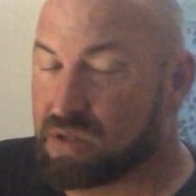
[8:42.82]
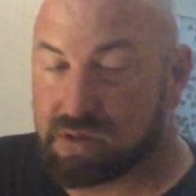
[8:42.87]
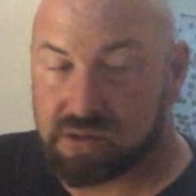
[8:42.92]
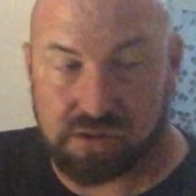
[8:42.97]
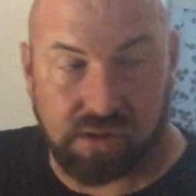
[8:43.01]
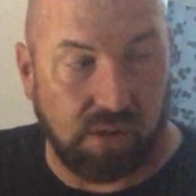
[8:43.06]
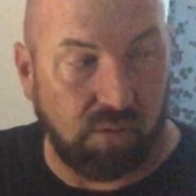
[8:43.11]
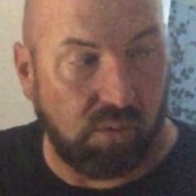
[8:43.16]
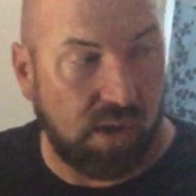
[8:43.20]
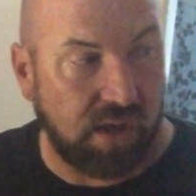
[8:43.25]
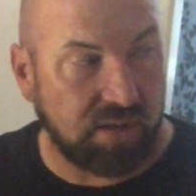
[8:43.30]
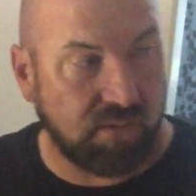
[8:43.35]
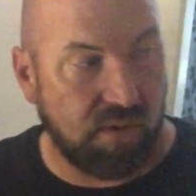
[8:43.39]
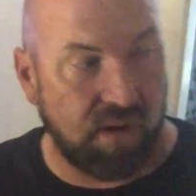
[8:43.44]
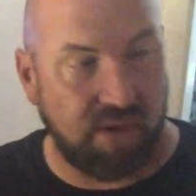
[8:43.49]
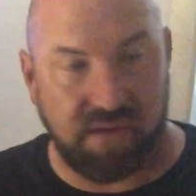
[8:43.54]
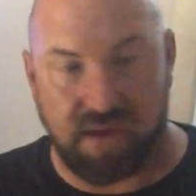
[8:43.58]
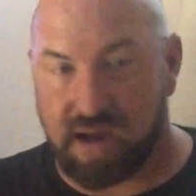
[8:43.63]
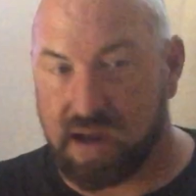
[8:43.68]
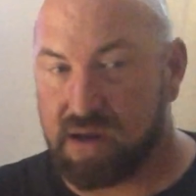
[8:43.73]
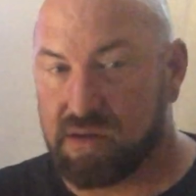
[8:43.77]
So I walked
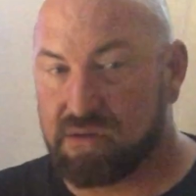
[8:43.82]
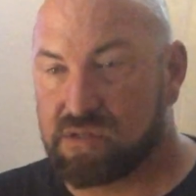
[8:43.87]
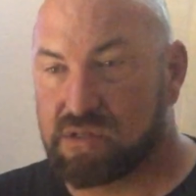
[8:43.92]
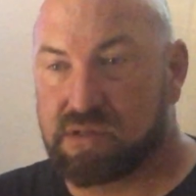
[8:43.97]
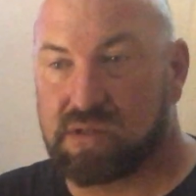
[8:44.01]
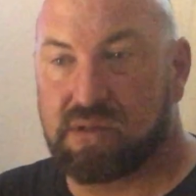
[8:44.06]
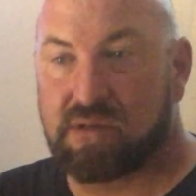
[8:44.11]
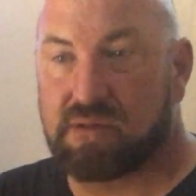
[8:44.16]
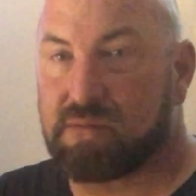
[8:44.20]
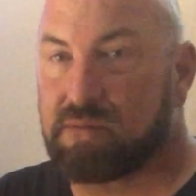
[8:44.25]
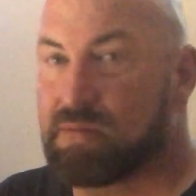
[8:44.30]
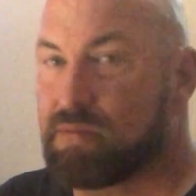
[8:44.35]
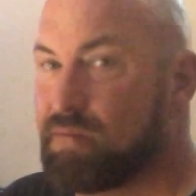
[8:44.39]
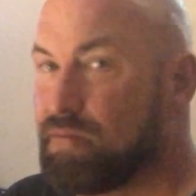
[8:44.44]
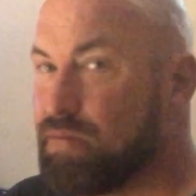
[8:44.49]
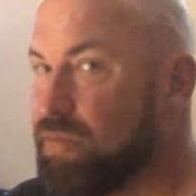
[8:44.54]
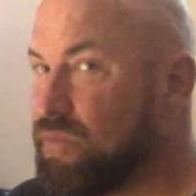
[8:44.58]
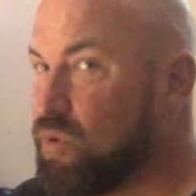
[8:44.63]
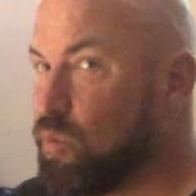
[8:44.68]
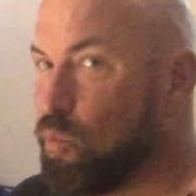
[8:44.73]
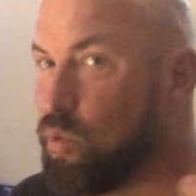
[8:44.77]
around the house,
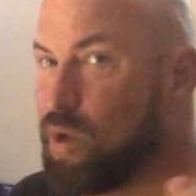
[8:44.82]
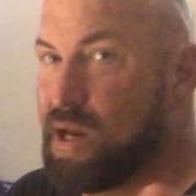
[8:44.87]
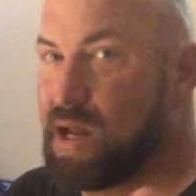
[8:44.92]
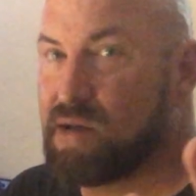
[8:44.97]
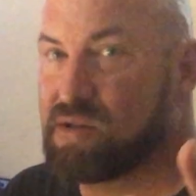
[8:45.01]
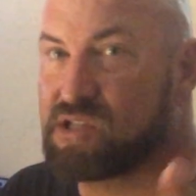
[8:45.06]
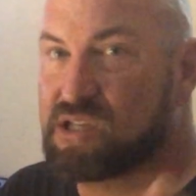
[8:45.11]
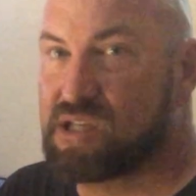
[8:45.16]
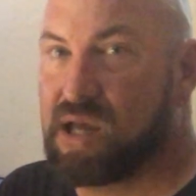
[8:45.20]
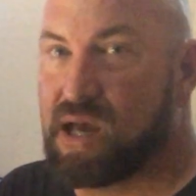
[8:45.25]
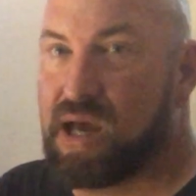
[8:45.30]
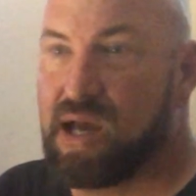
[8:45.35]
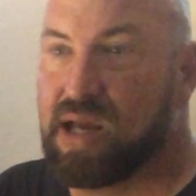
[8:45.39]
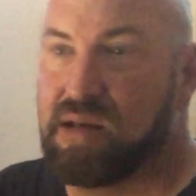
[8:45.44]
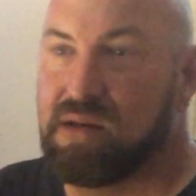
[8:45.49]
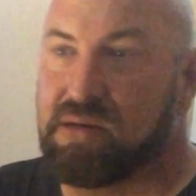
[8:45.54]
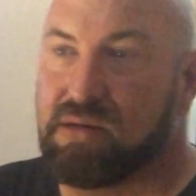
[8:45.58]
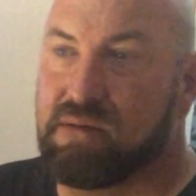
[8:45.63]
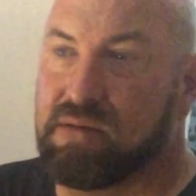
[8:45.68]
went outside,